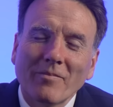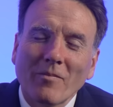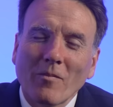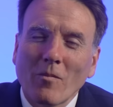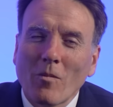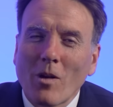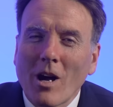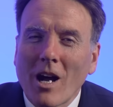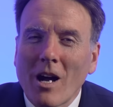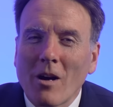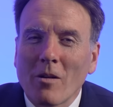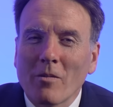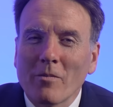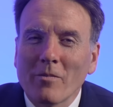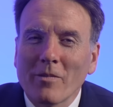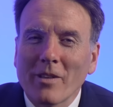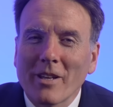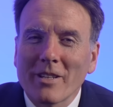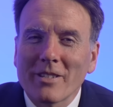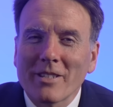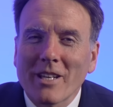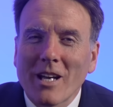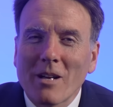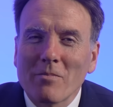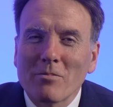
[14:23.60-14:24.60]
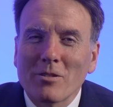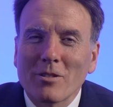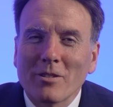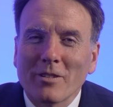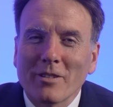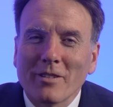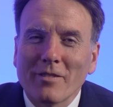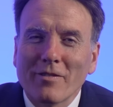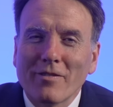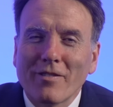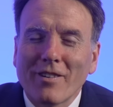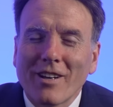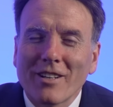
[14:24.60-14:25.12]
Wow, that's
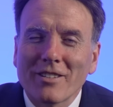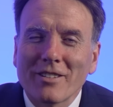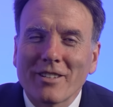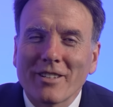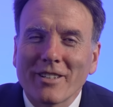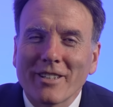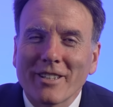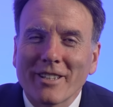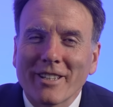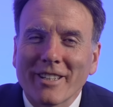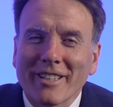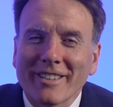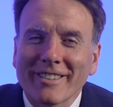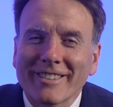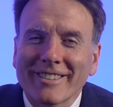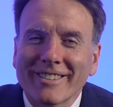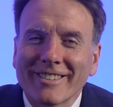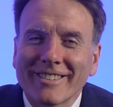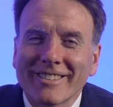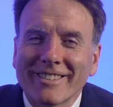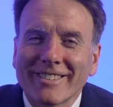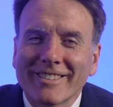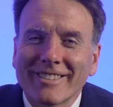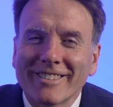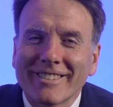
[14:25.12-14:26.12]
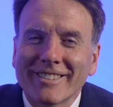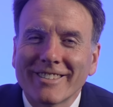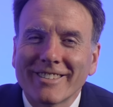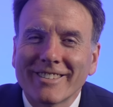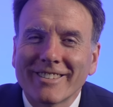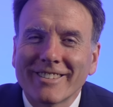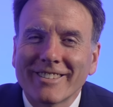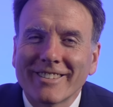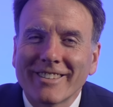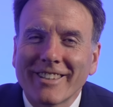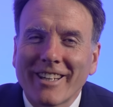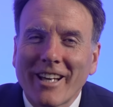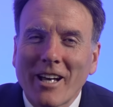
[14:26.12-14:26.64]
absolutely fascinating.
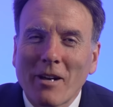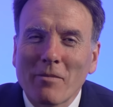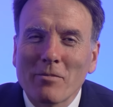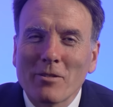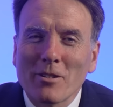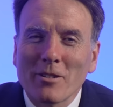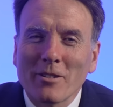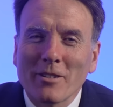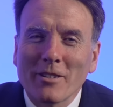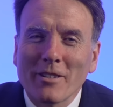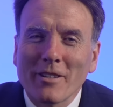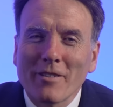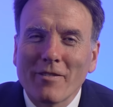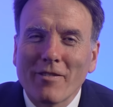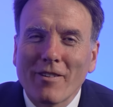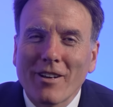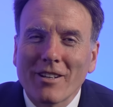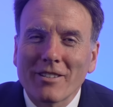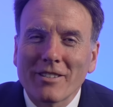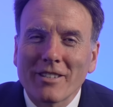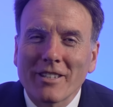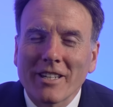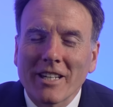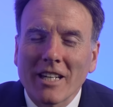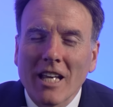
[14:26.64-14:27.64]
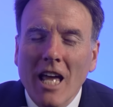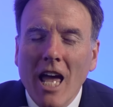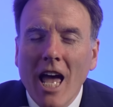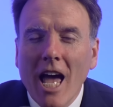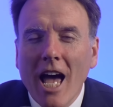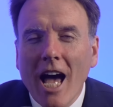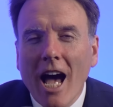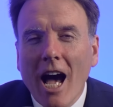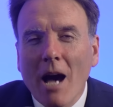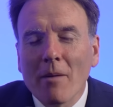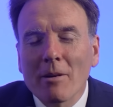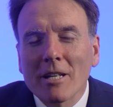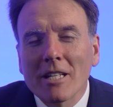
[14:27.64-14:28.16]
Absolutely fascinating.
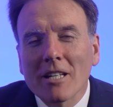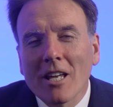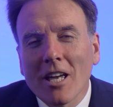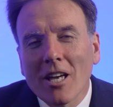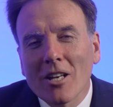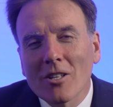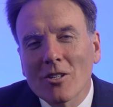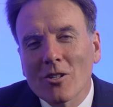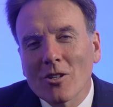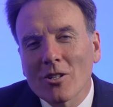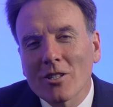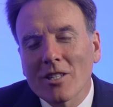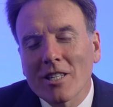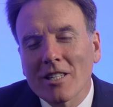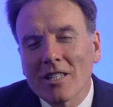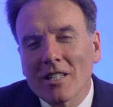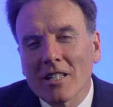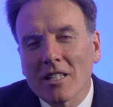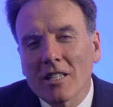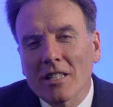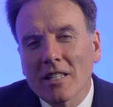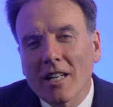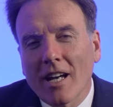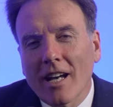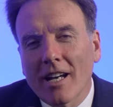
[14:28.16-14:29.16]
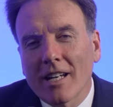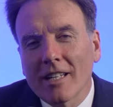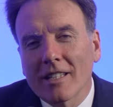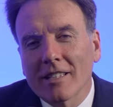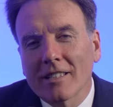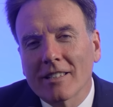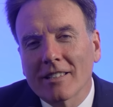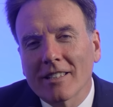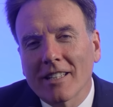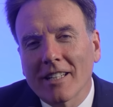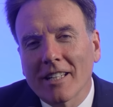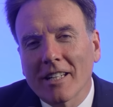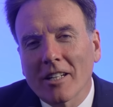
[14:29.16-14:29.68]
I mean, just as an
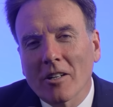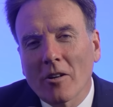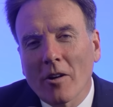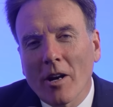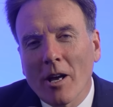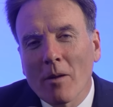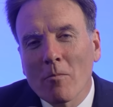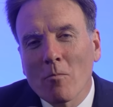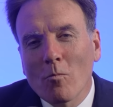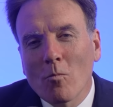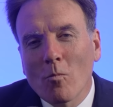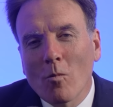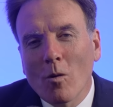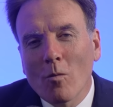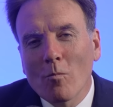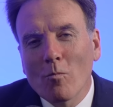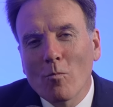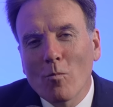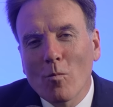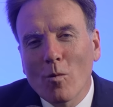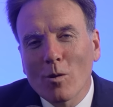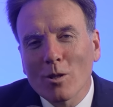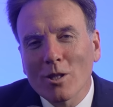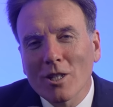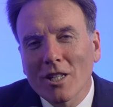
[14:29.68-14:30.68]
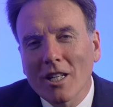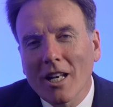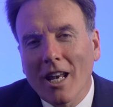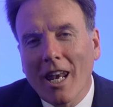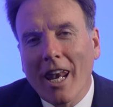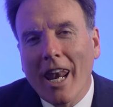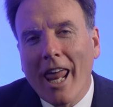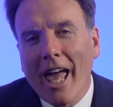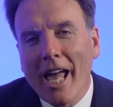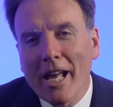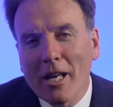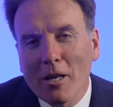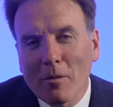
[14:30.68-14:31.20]
aside, Graham, what's it
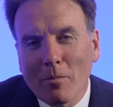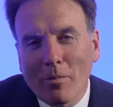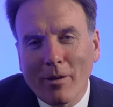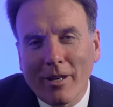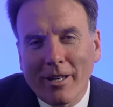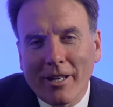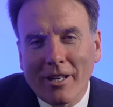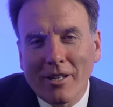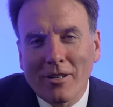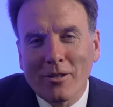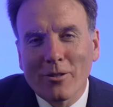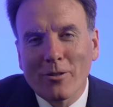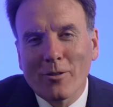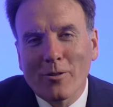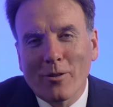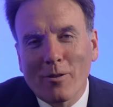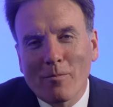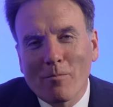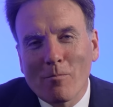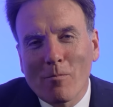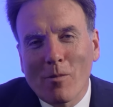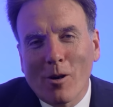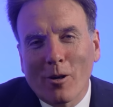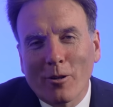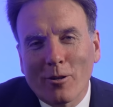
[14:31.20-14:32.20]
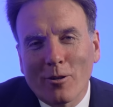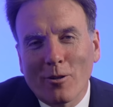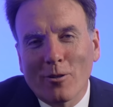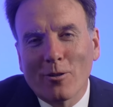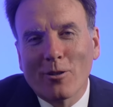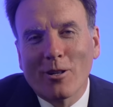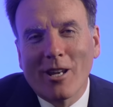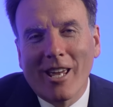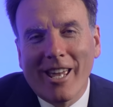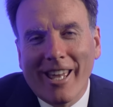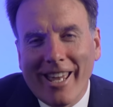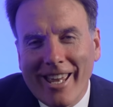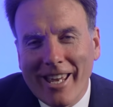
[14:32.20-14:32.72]
like being a sort of modern
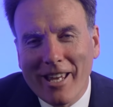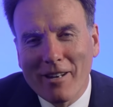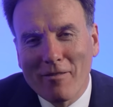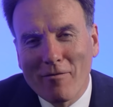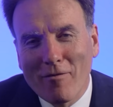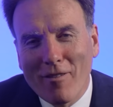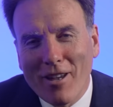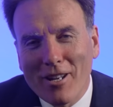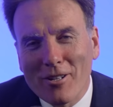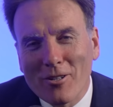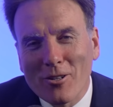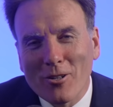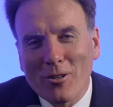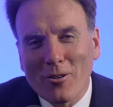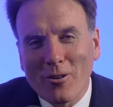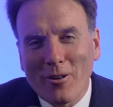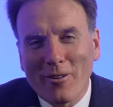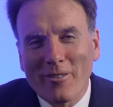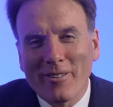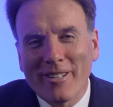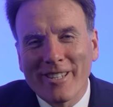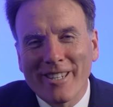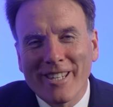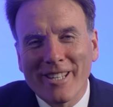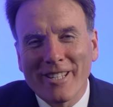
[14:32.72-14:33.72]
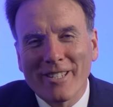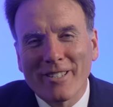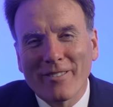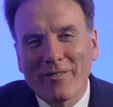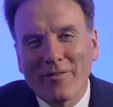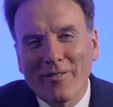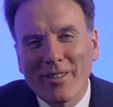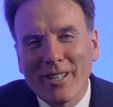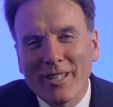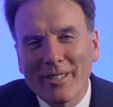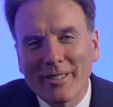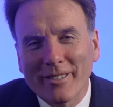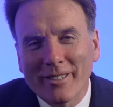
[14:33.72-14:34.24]
day adventurer in this
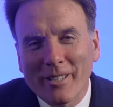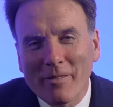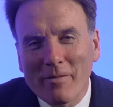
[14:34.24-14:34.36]
field?